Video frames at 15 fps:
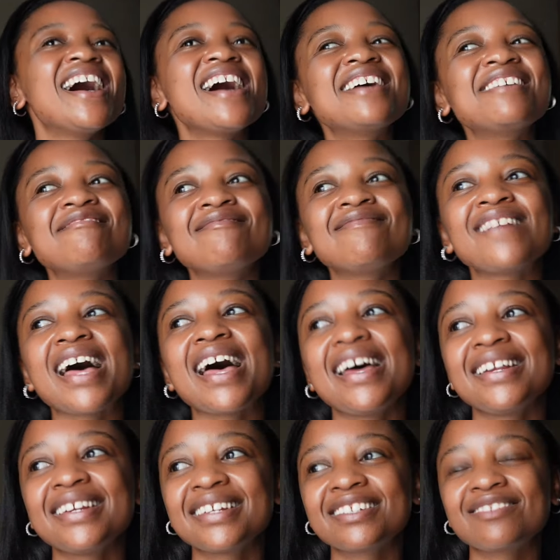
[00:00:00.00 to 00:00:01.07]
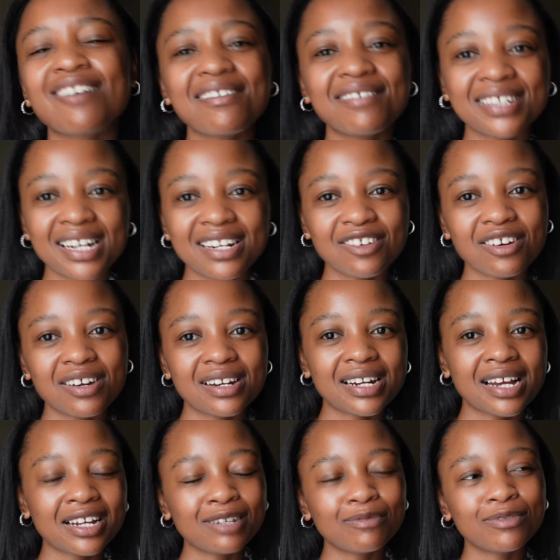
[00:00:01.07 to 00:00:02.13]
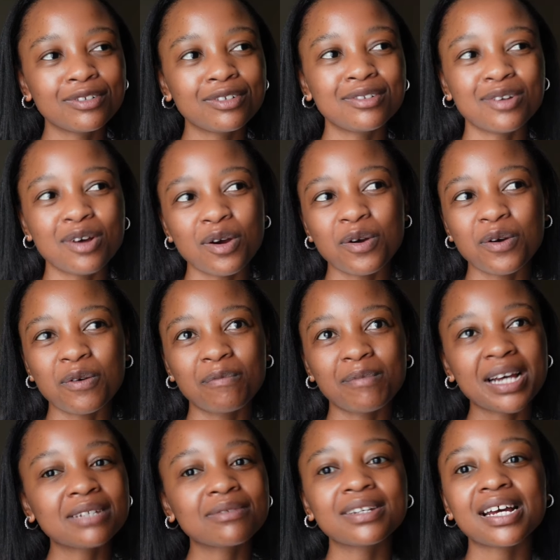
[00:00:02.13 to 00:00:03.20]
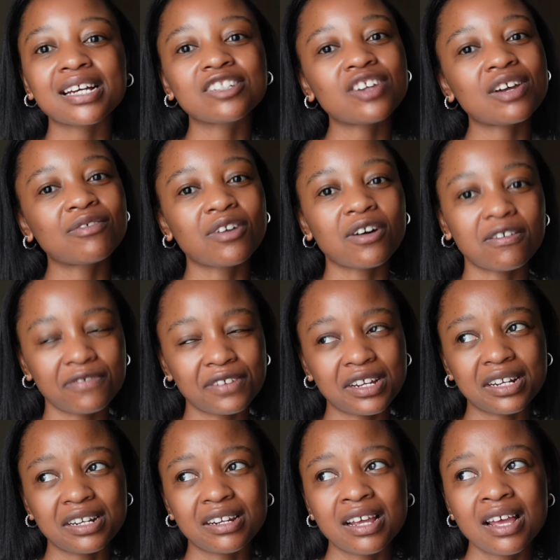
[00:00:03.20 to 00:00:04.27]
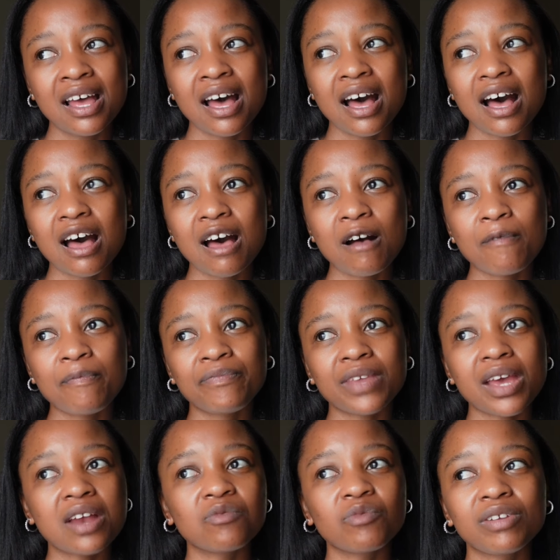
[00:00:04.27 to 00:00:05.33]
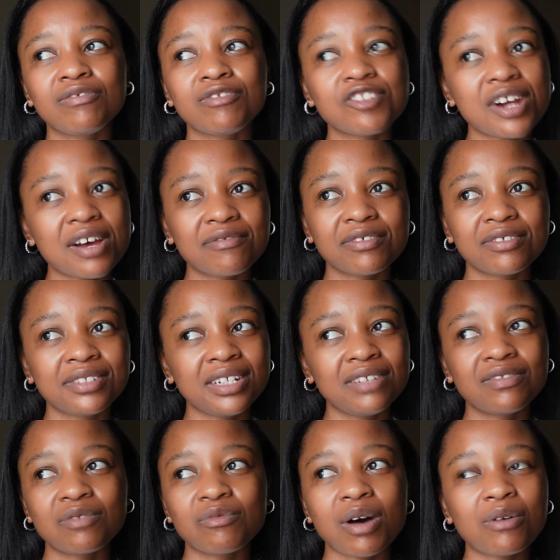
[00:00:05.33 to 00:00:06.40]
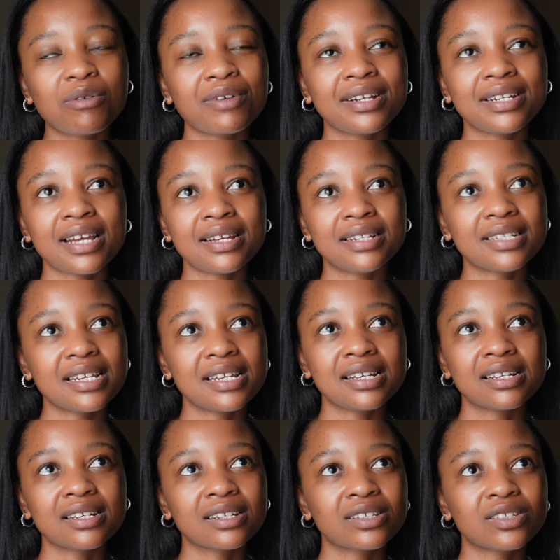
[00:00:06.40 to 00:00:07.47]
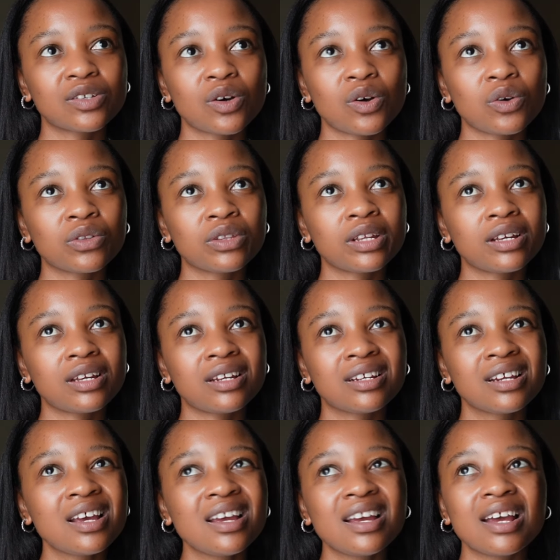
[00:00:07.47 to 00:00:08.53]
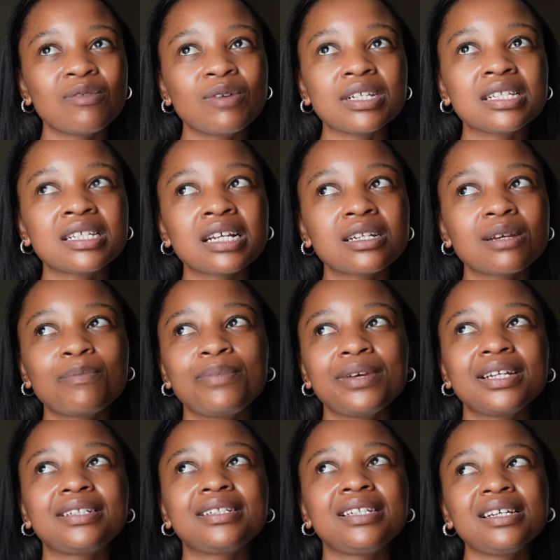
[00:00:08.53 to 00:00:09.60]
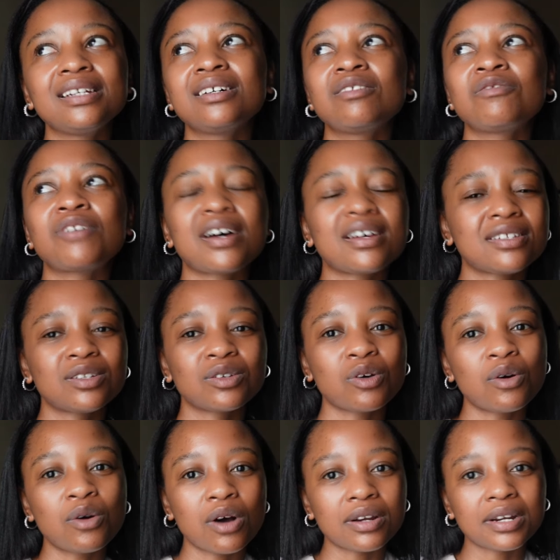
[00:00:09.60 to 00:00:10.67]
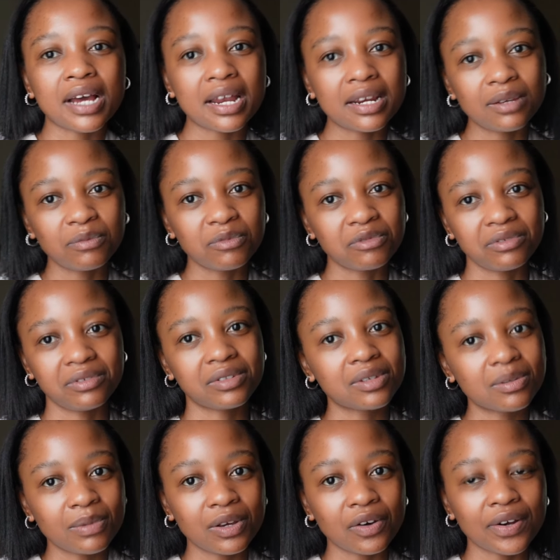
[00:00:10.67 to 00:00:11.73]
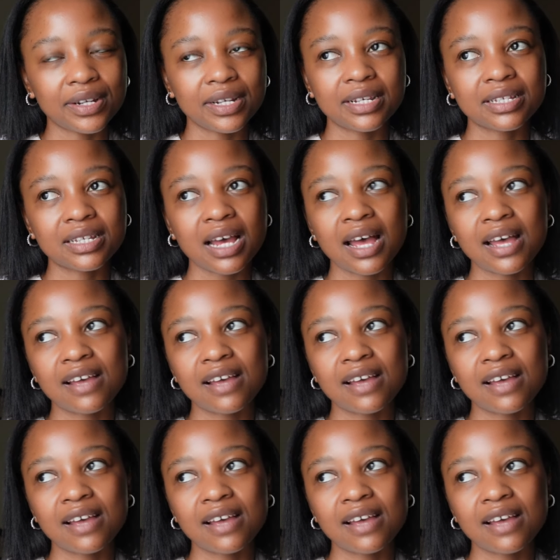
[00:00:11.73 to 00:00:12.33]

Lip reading: And do I wish I'd gone on a honeymoon? No. My husband and I travel often, and we've traveled even while we were dating, so it wasn't such a big deal for us to go on a honeymoon, to be honest.